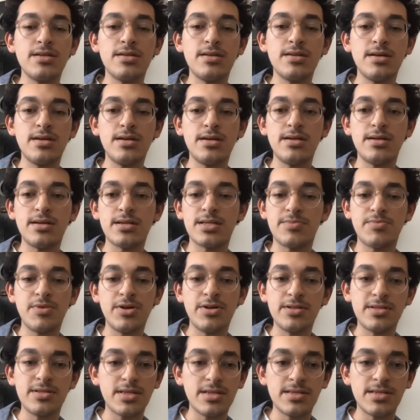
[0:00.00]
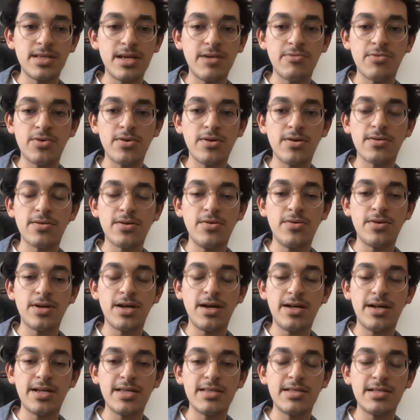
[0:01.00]
uh, experiences that were going
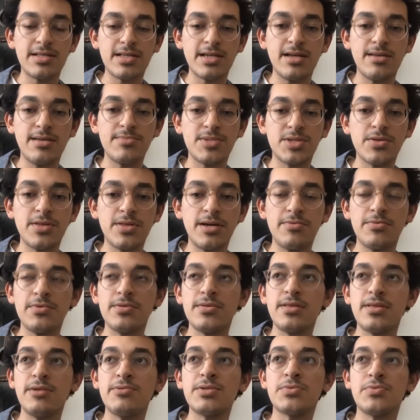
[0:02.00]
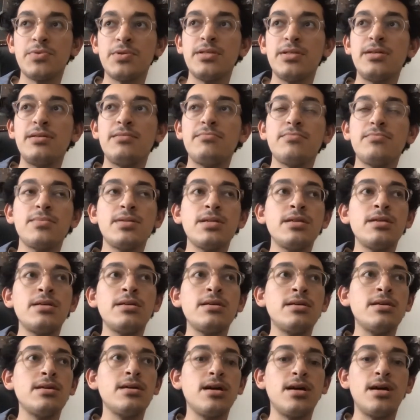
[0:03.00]
on at the time. So that w- that was really
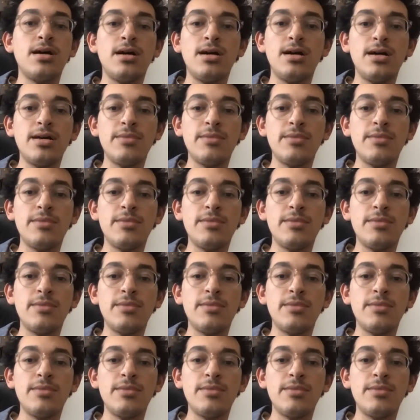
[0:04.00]
uh,